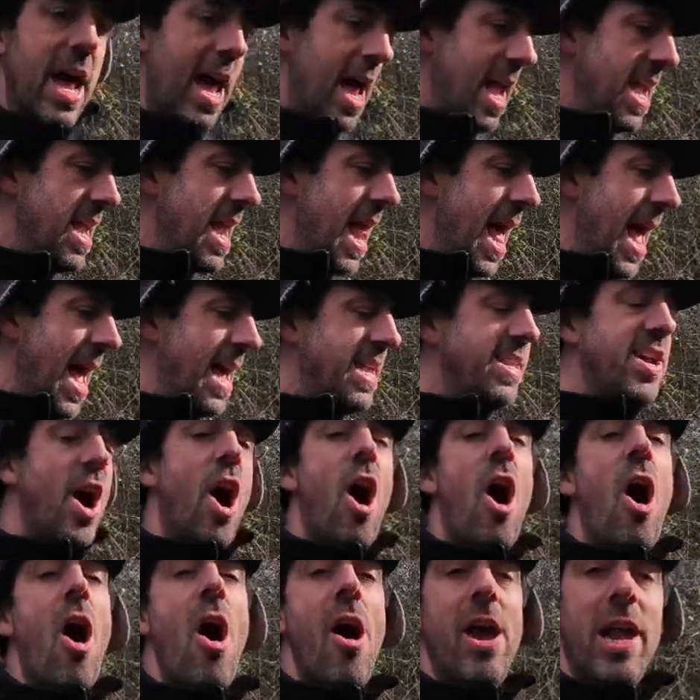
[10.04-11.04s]
land
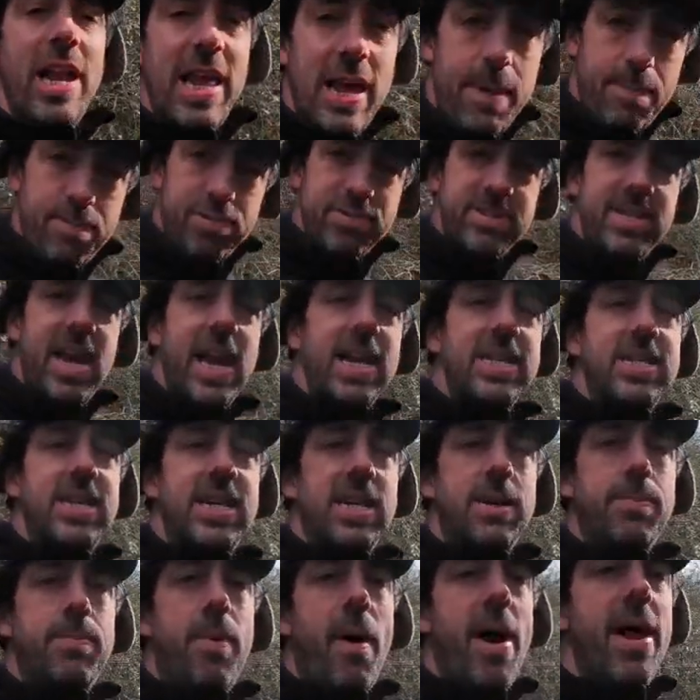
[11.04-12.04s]
highly
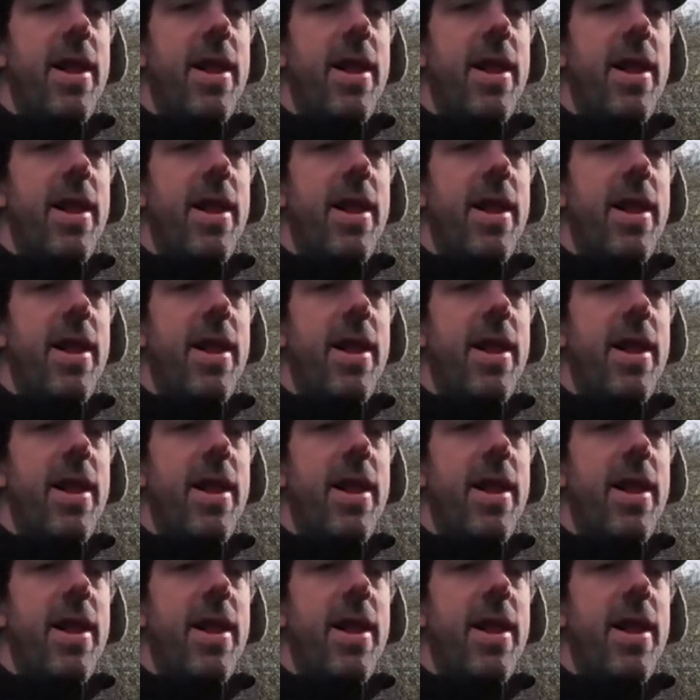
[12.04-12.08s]
protected by